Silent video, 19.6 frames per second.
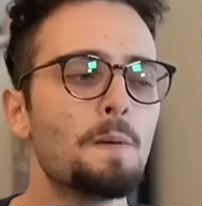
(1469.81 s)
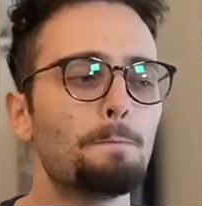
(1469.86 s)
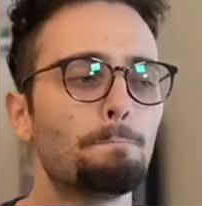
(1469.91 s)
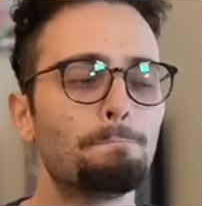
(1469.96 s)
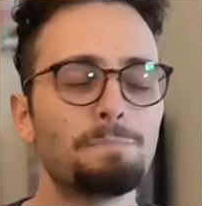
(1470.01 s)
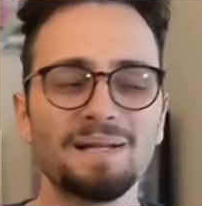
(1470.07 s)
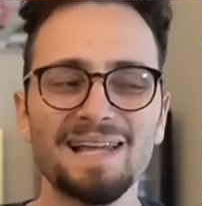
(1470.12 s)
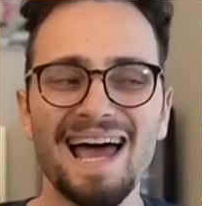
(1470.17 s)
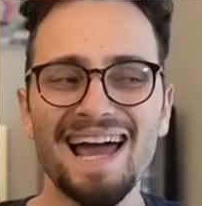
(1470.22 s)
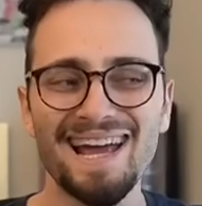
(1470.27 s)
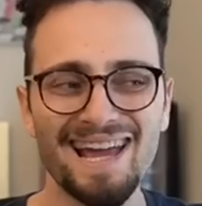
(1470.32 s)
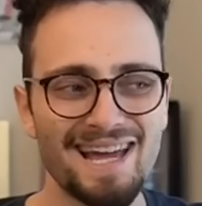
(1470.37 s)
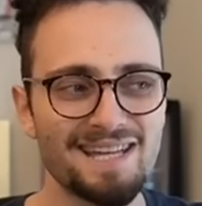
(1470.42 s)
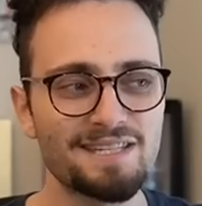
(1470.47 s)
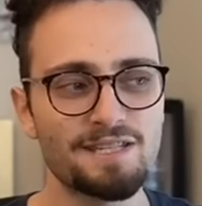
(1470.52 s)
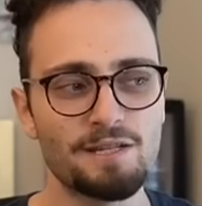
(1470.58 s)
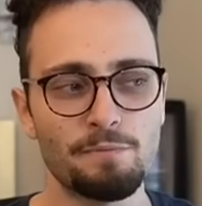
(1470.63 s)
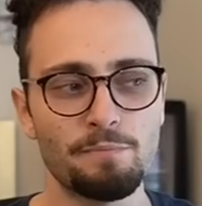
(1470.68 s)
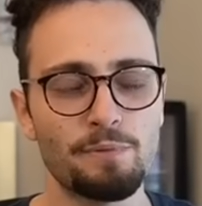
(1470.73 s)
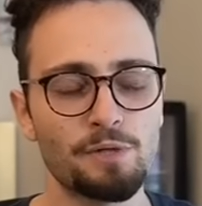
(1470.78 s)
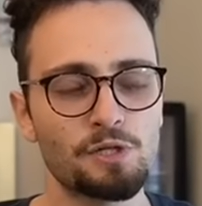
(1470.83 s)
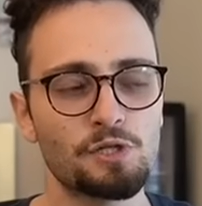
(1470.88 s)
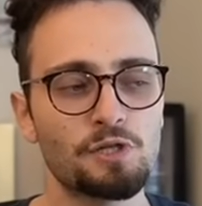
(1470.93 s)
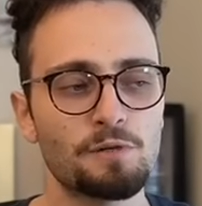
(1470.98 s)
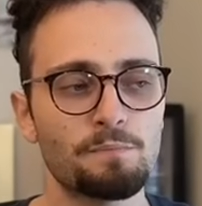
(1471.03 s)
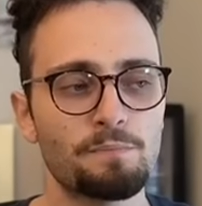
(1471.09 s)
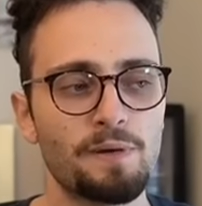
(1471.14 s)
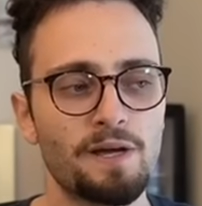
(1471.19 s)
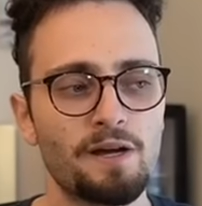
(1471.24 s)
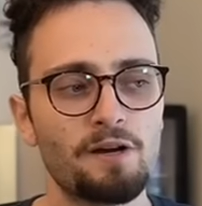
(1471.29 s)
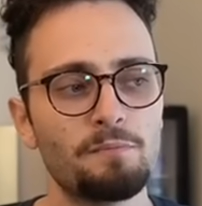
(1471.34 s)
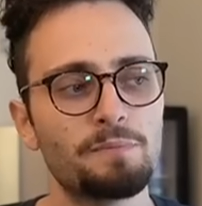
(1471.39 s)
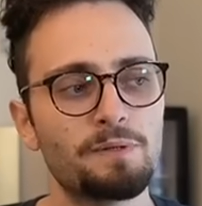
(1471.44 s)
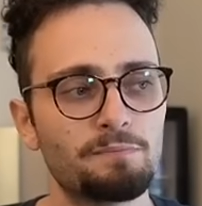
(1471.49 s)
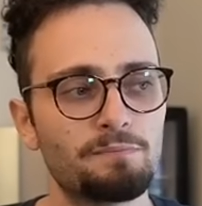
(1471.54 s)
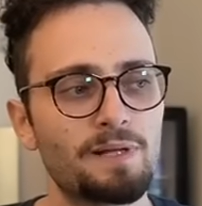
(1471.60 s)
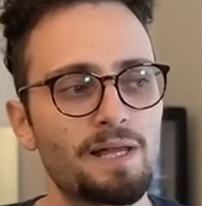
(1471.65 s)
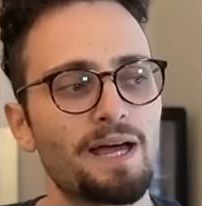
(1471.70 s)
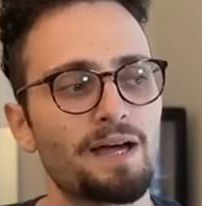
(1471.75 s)
Black has the bishop pair,
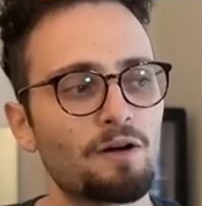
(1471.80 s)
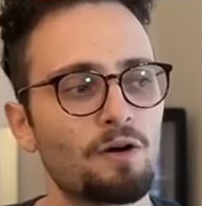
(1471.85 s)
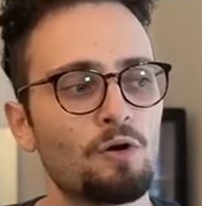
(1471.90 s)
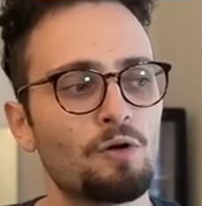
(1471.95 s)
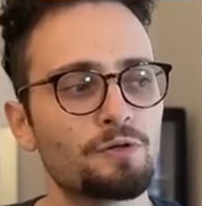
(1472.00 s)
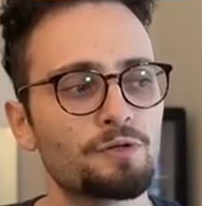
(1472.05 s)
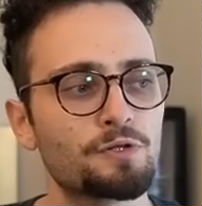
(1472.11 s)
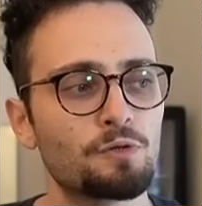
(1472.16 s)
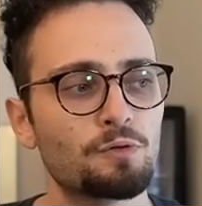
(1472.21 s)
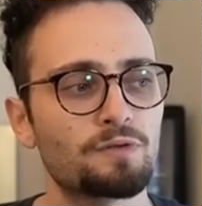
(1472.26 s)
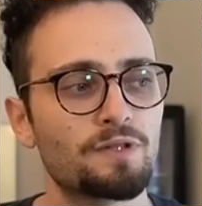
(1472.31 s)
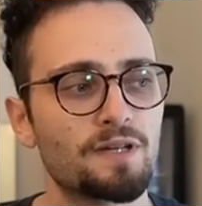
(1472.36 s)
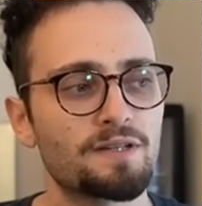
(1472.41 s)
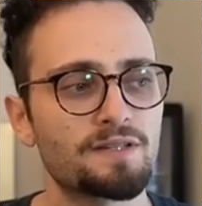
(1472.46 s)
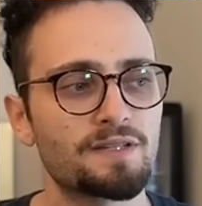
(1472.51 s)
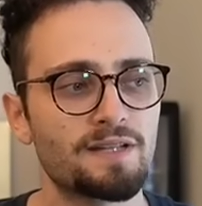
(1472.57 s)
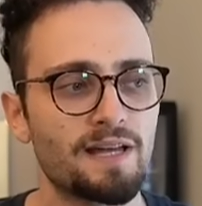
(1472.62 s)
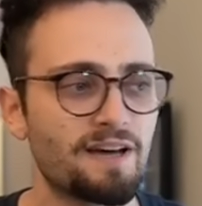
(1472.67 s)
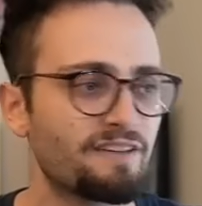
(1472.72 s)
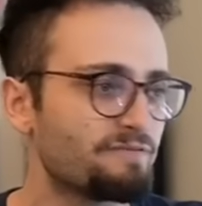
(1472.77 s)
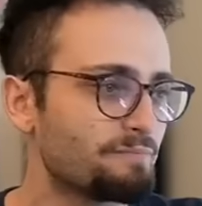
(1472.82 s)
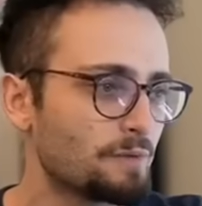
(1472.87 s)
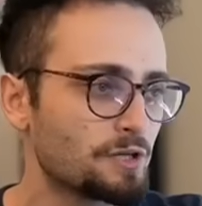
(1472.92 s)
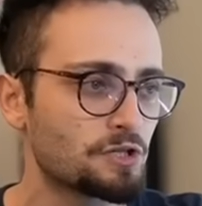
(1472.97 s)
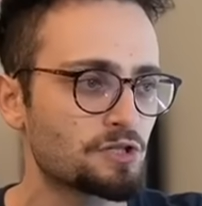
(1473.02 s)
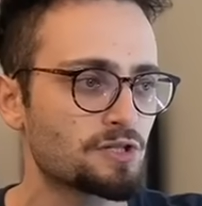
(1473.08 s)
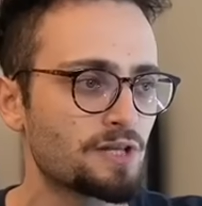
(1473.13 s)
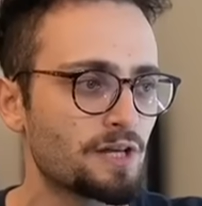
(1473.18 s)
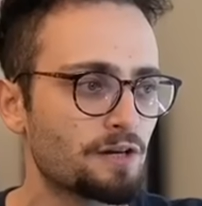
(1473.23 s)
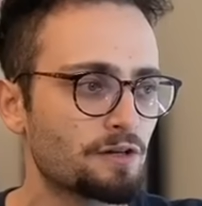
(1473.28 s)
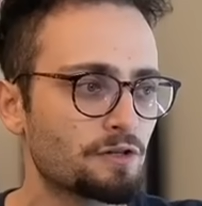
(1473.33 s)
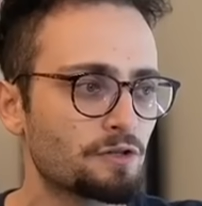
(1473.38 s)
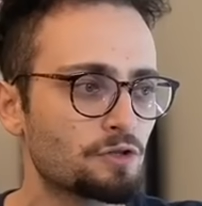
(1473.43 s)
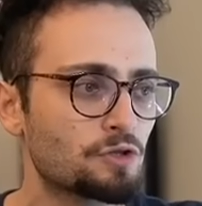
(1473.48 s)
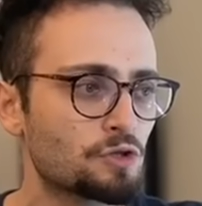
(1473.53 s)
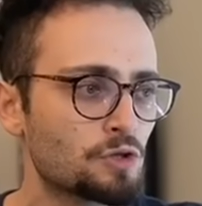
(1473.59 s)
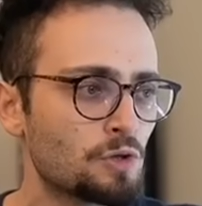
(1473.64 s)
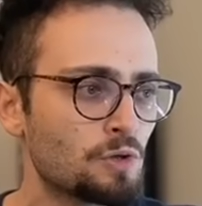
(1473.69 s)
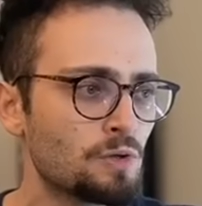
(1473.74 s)
but black also doesn't have much center
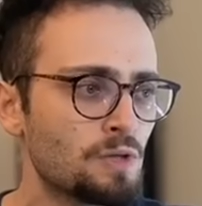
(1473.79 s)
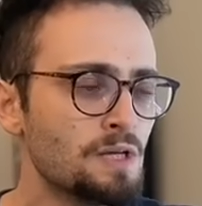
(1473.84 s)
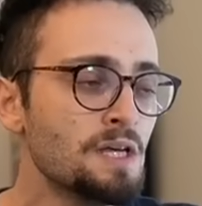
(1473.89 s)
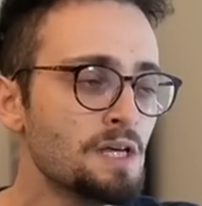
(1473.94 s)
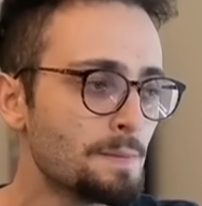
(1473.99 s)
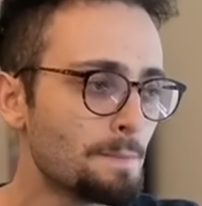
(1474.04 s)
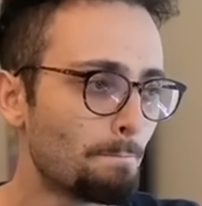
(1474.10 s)
control,